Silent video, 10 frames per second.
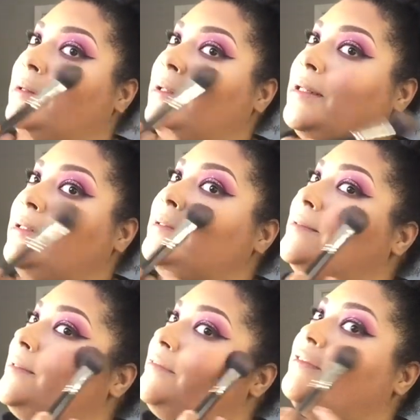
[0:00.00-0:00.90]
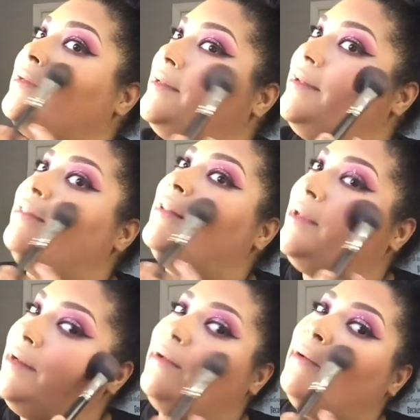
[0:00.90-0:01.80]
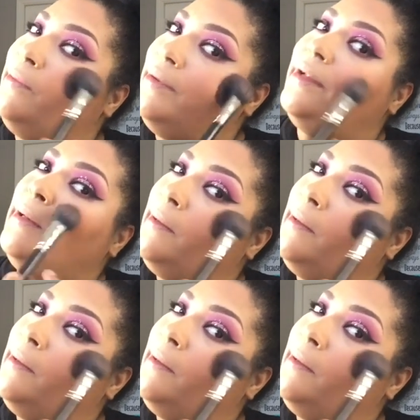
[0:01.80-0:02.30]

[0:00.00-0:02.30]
go like this, like flick it, and then I'll go in.